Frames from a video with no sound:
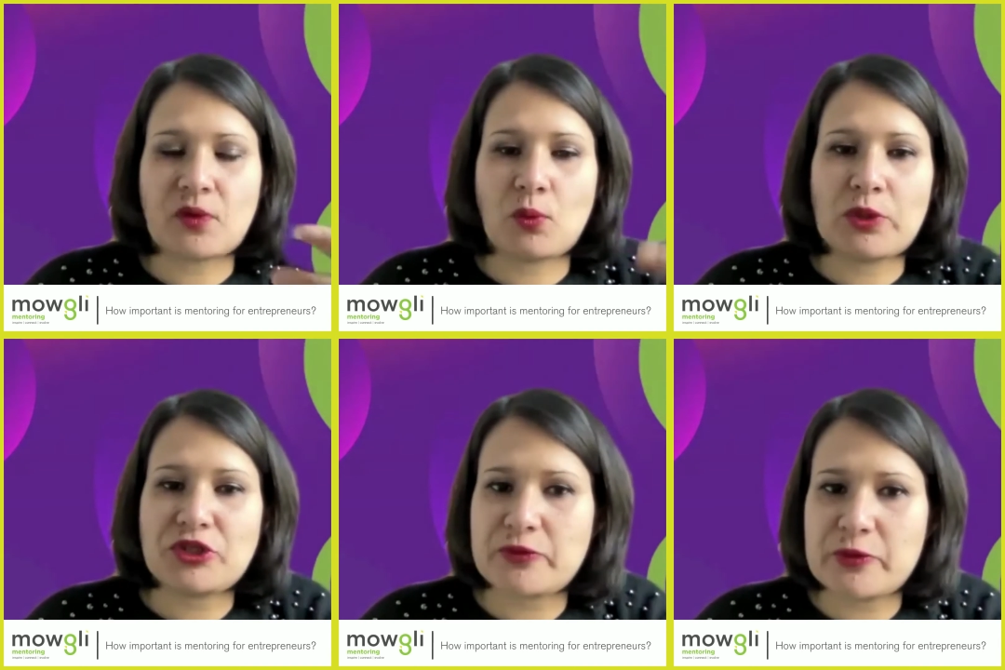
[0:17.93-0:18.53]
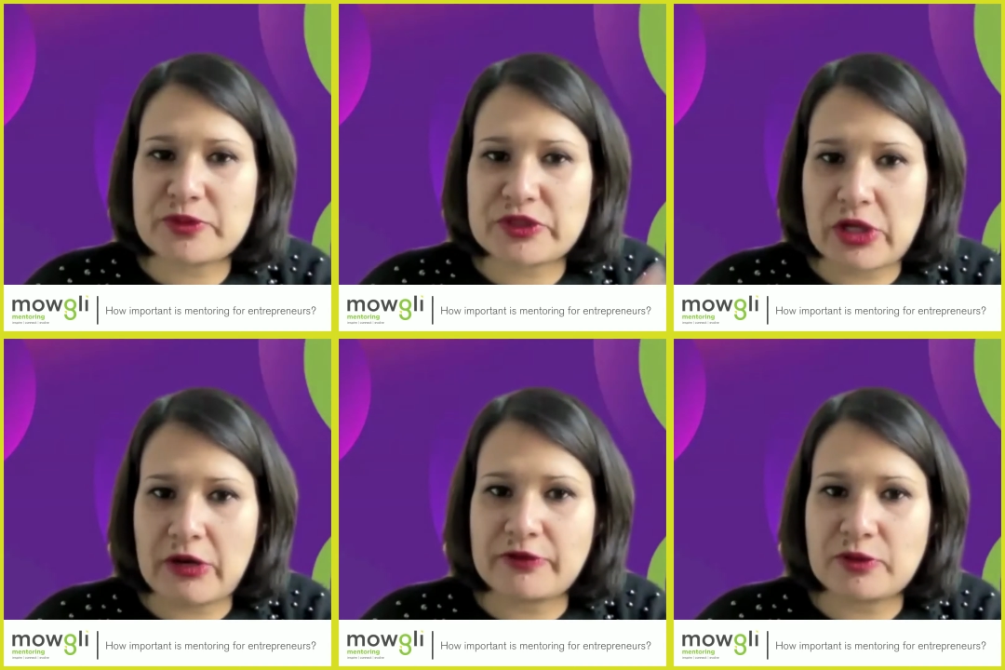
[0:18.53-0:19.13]
what you've
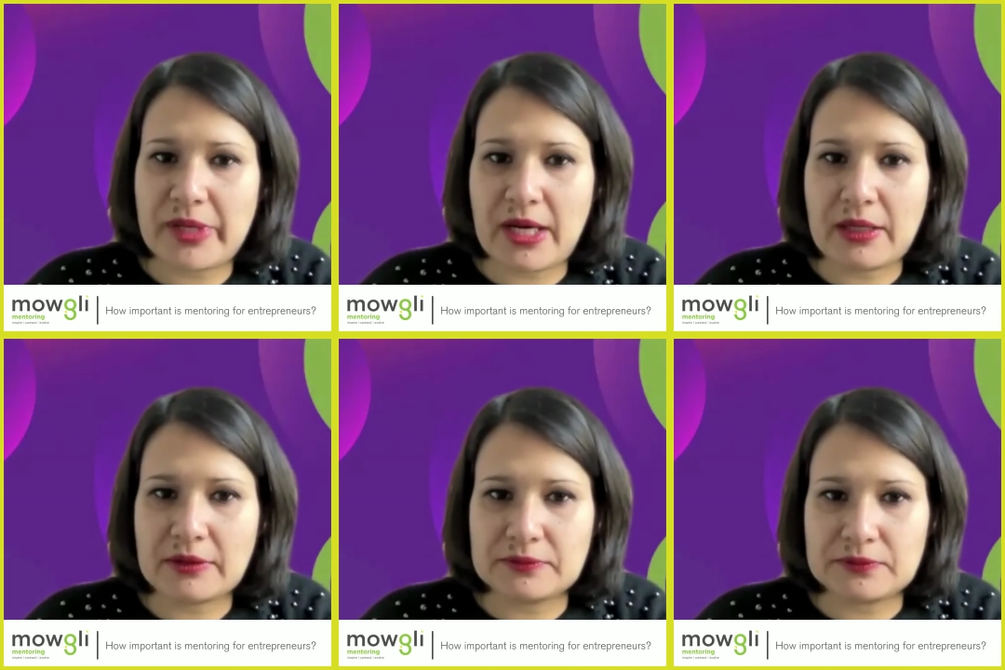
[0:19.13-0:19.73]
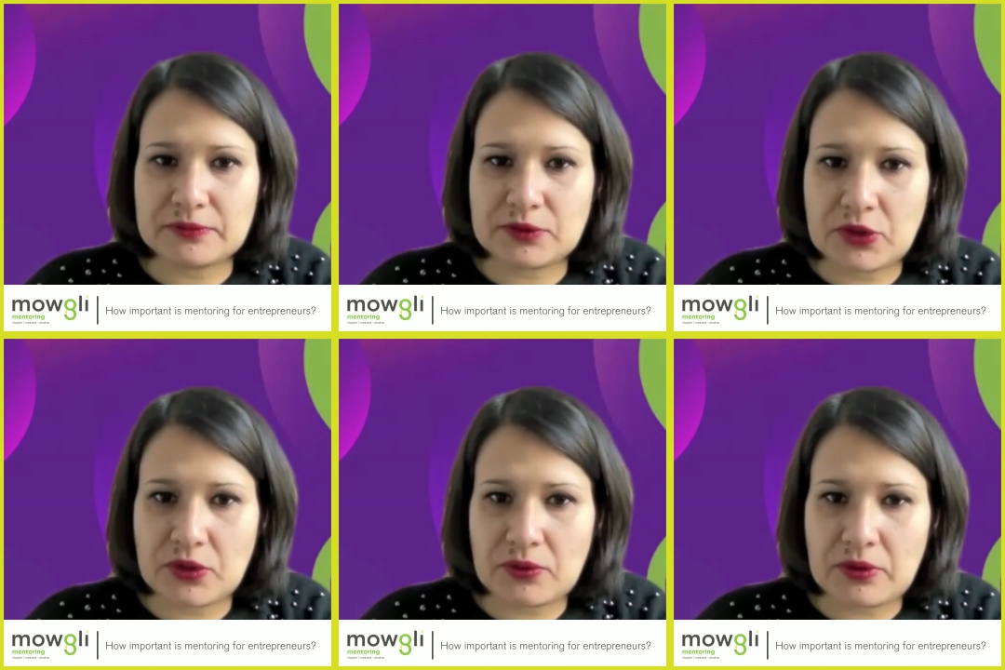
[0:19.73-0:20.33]
observed about, you
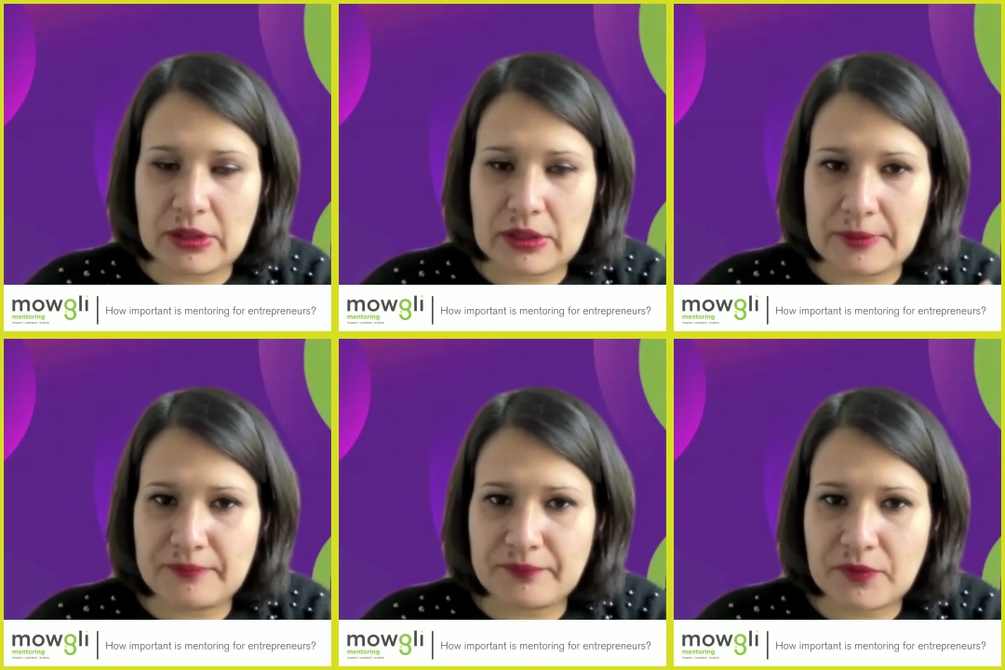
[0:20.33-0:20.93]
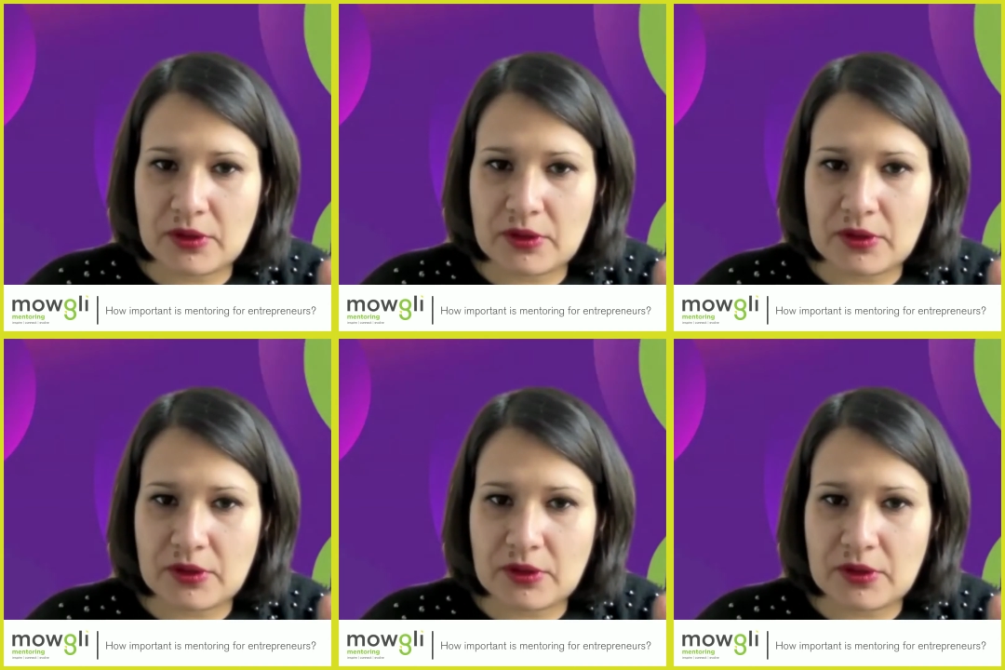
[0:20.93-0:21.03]
know, um,